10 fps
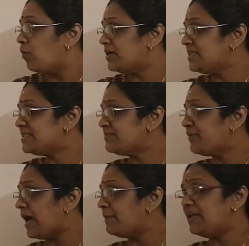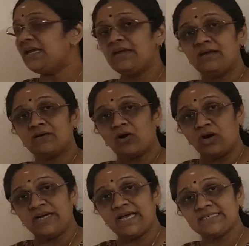what is the family
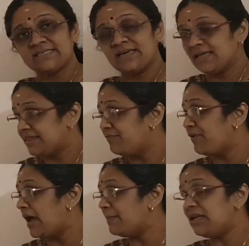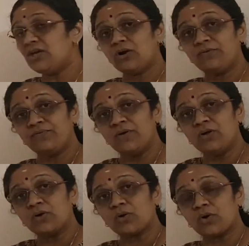called as? The family of